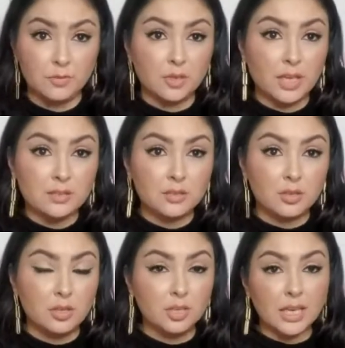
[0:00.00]
Okay? So
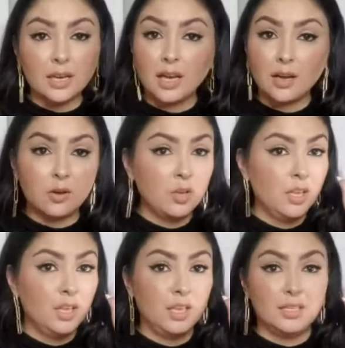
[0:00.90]
look at how
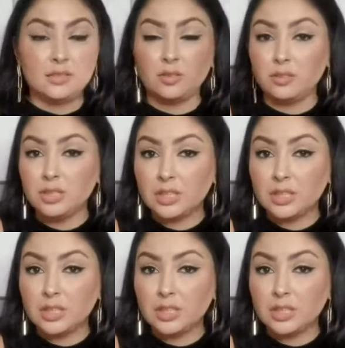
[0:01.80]
it's totally